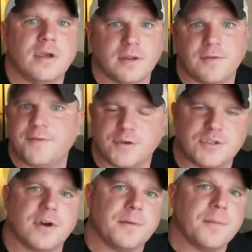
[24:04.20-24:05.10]
in the
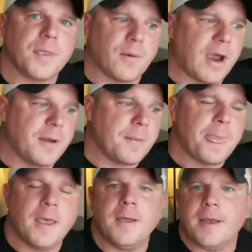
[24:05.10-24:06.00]
future, right?
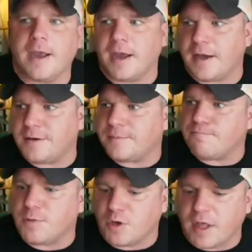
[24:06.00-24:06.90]
And
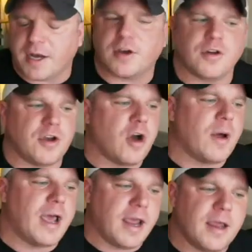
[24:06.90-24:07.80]
you're letting her
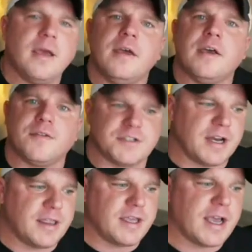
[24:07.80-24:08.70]
know, hey, if there's
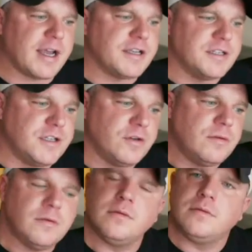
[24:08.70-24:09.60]
anything I can
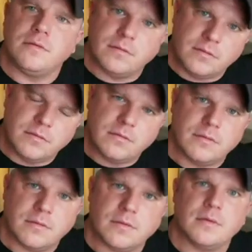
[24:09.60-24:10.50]
do,
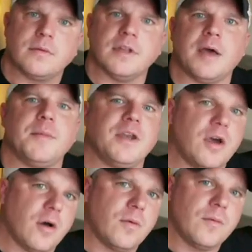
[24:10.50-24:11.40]
let me
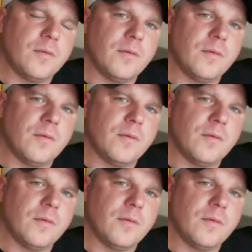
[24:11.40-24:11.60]
know.